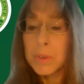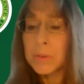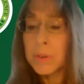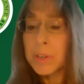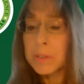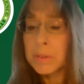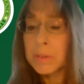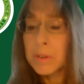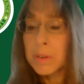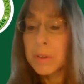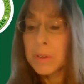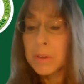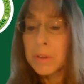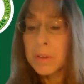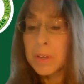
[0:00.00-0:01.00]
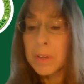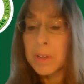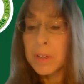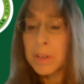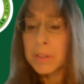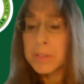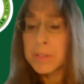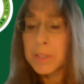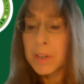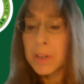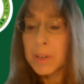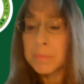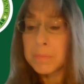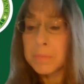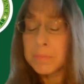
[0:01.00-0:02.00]
Okay. And
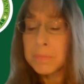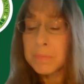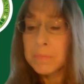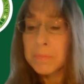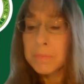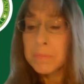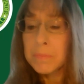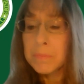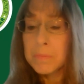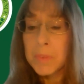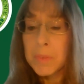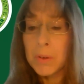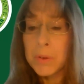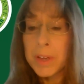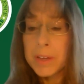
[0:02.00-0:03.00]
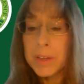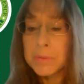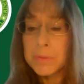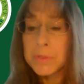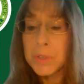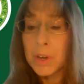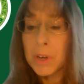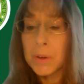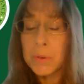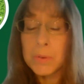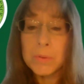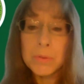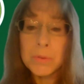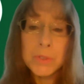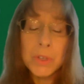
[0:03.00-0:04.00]
um, okay,
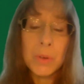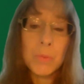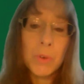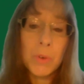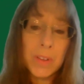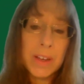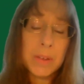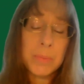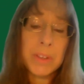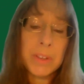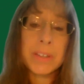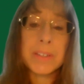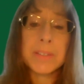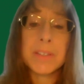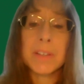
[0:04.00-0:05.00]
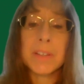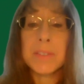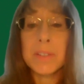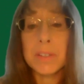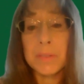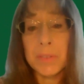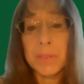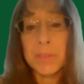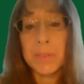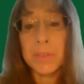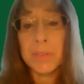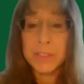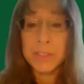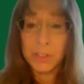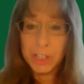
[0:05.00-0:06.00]
so so more liability sensitive, and that
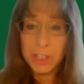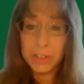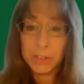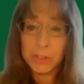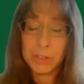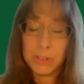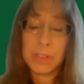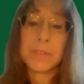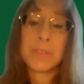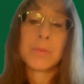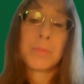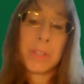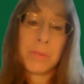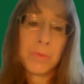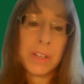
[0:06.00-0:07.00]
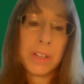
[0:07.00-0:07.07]
hasn't changed. That's been